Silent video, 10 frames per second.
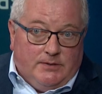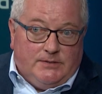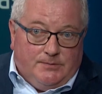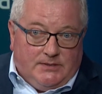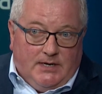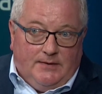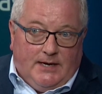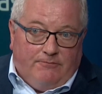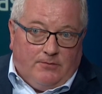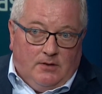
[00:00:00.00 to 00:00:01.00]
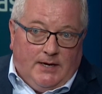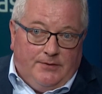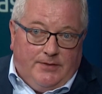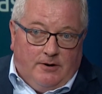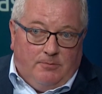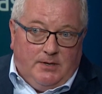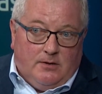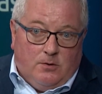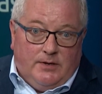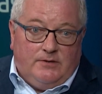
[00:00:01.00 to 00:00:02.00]
ones who say that. Frontline therapy,
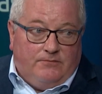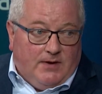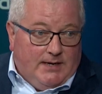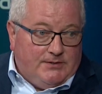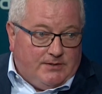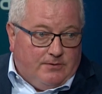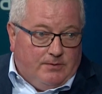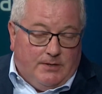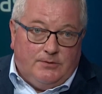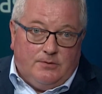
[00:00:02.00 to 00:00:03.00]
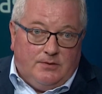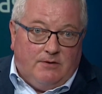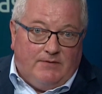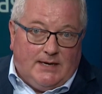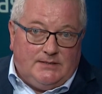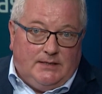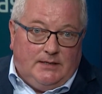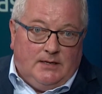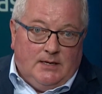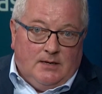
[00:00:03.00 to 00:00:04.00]
according to Pfizer, when they were doing their mm-hmm.
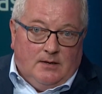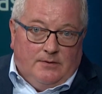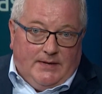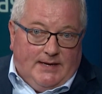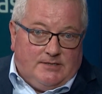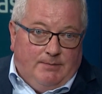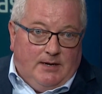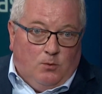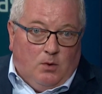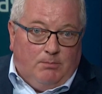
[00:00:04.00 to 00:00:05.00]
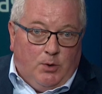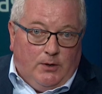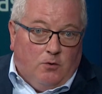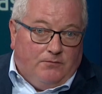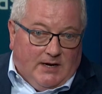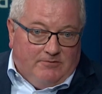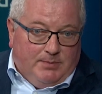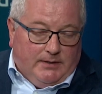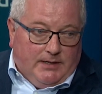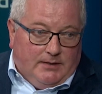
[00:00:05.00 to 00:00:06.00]
vaccine, they estimated $1.05
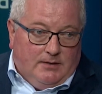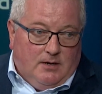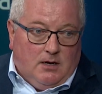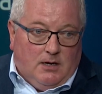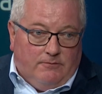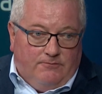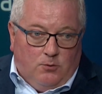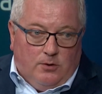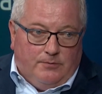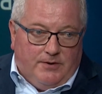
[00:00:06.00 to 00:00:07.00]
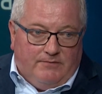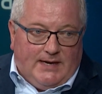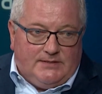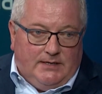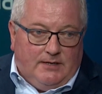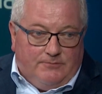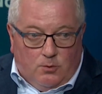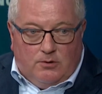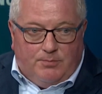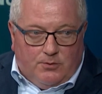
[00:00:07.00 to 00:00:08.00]
billion for their vaccine if it
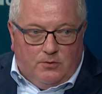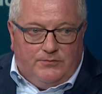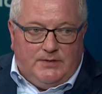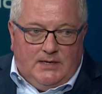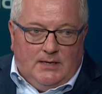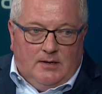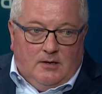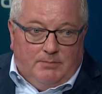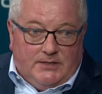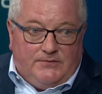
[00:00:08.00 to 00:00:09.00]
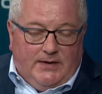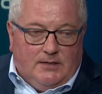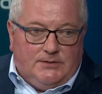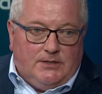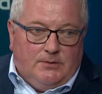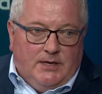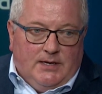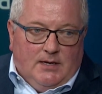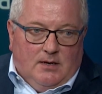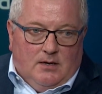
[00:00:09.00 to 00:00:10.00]
were approved. But it's failed. So
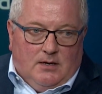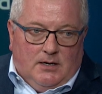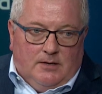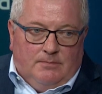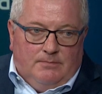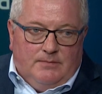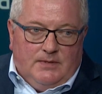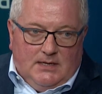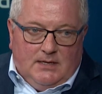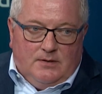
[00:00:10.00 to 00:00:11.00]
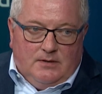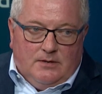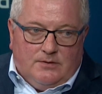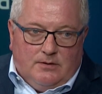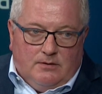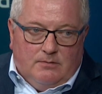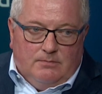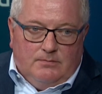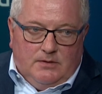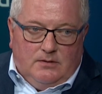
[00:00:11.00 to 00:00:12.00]
in the near
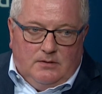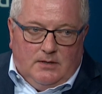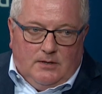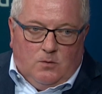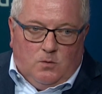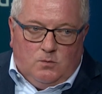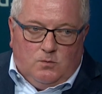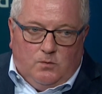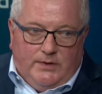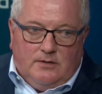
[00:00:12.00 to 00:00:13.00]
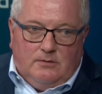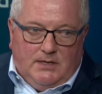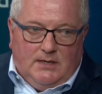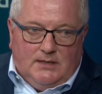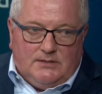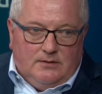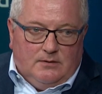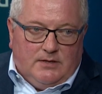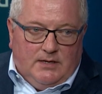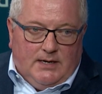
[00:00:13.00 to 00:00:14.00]
term, you know, we could be easily
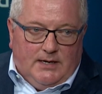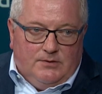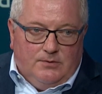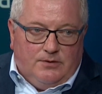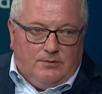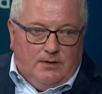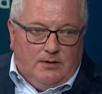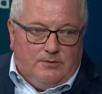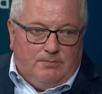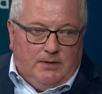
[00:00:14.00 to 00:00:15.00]
looking at $200 to $300